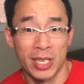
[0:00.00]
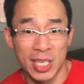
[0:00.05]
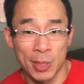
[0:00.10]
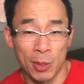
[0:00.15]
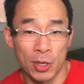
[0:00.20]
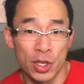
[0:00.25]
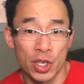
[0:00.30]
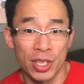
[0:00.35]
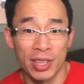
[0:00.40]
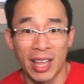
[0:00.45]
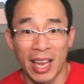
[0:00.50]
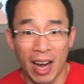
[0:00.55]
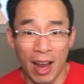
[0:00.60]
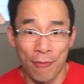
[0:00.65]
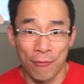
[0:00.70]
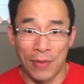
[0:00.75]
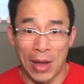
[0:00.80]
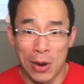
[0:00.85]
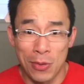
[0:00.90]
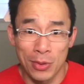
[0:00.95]
especially that I
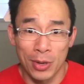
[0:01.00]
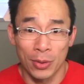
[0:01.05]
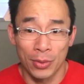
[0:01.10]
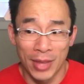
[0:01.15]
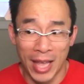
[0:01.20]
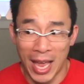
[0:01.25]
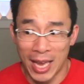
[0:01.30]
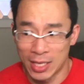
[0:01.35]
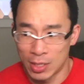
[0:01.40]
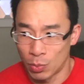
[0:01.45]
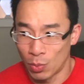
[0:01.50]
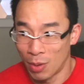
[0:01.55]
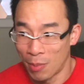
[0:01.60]
found out that,